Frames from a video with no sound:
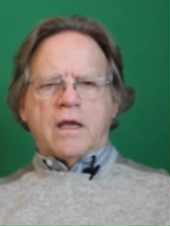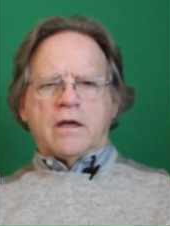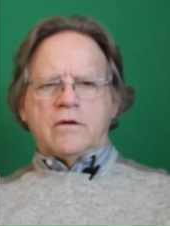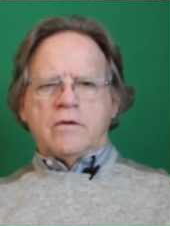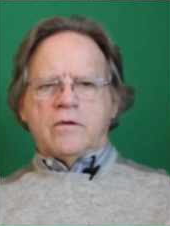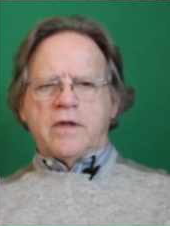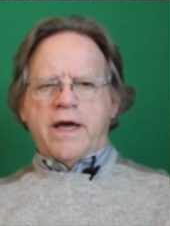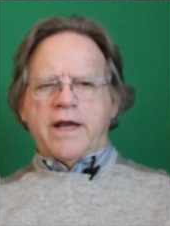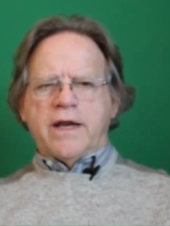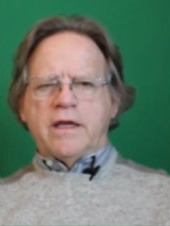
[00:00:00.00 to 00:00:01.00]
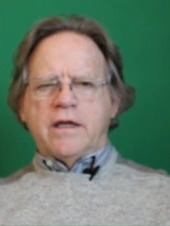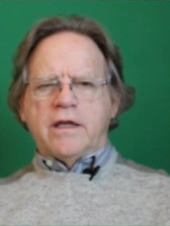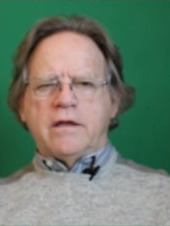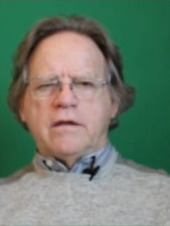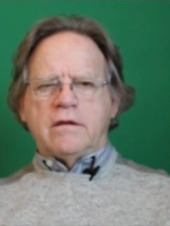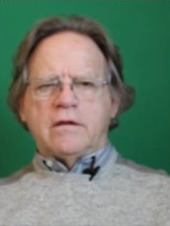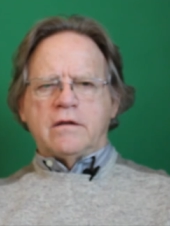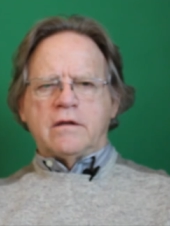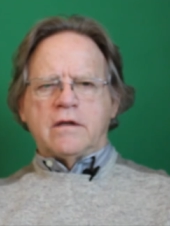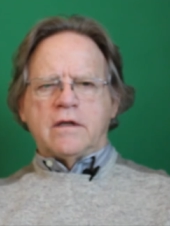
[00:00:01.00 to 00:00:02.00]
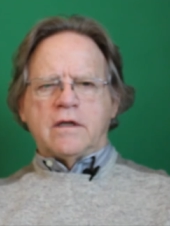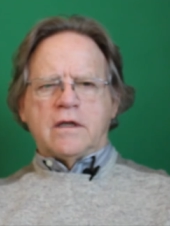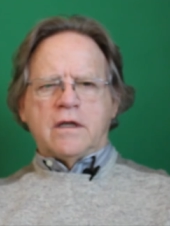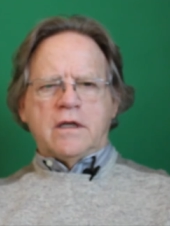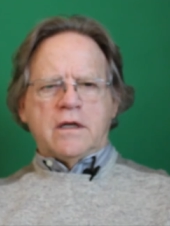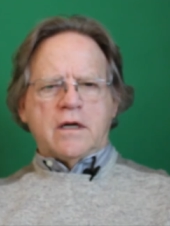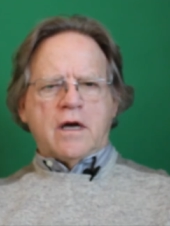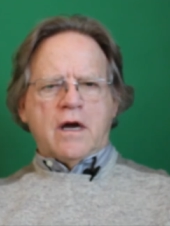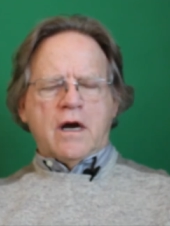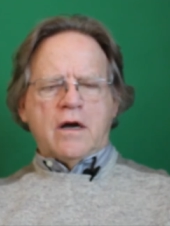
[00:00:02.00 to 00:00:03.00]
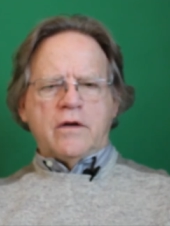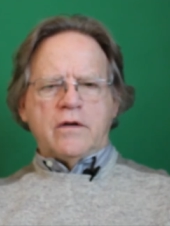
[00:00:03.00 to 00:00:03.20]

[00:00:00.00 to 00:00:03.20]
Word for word: do that again, get a cart,